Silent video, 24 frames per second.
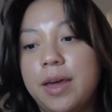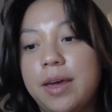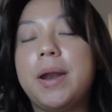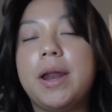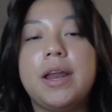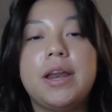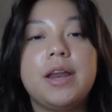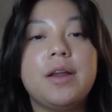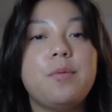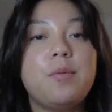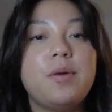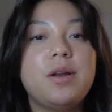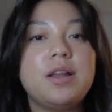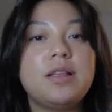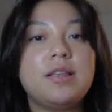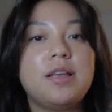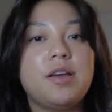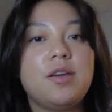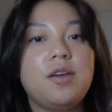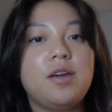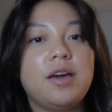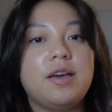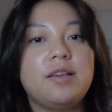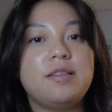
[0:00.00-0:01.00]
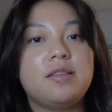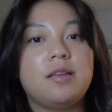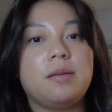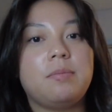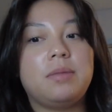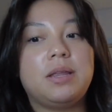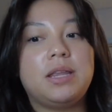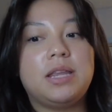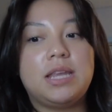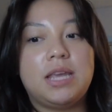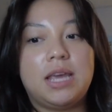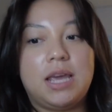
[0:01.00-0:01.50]
But I did want to tell you guys
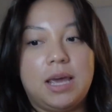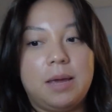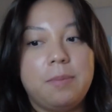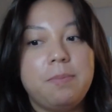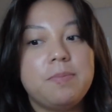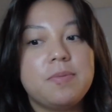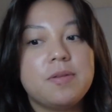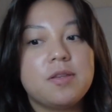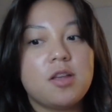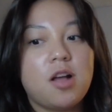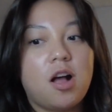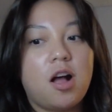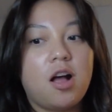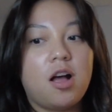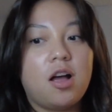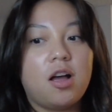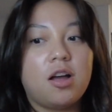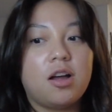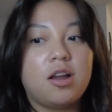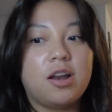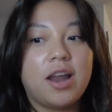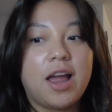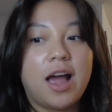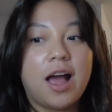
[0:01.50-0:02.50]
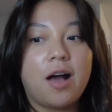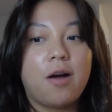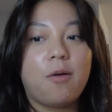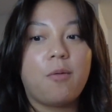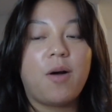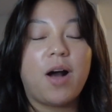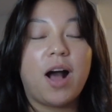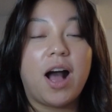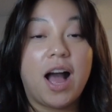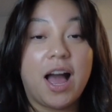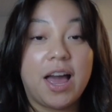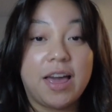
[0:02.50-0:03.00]
some tips on how
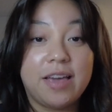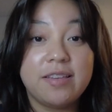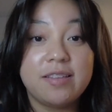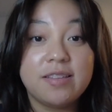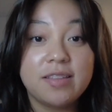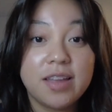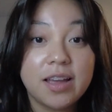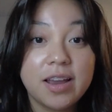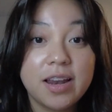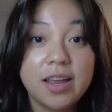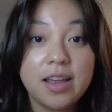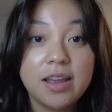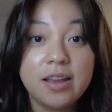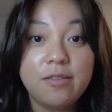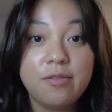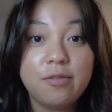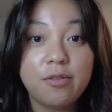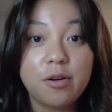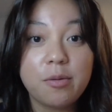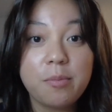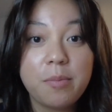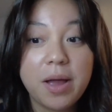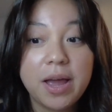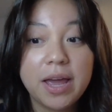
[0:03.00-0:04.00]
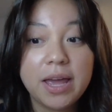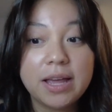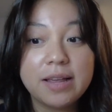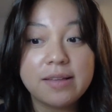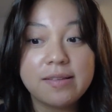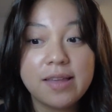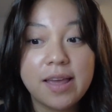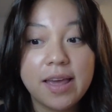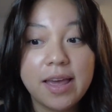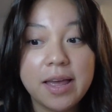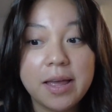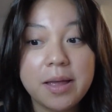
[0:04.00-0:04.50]
I studied for my
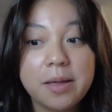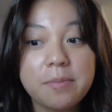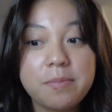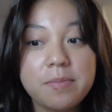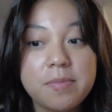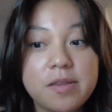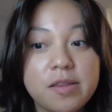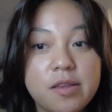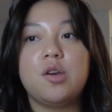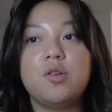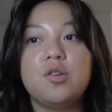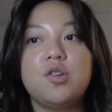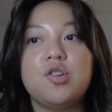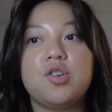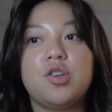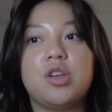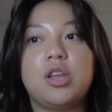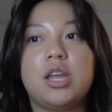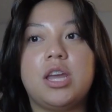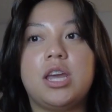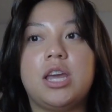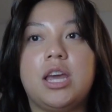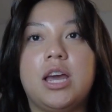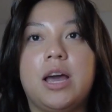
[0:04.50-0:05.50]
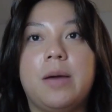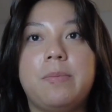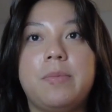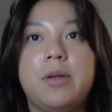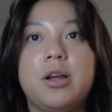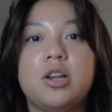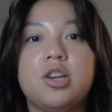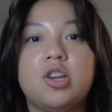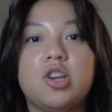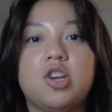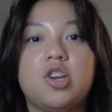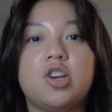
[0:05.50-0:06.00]
exams. Usually, I'm
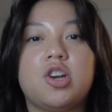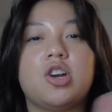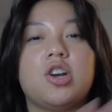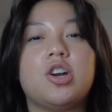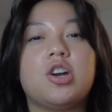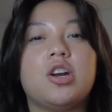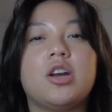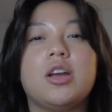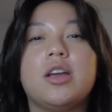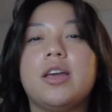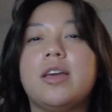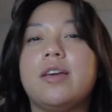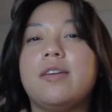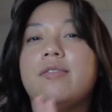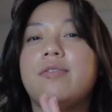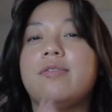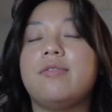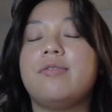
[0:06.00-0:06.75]
not sure if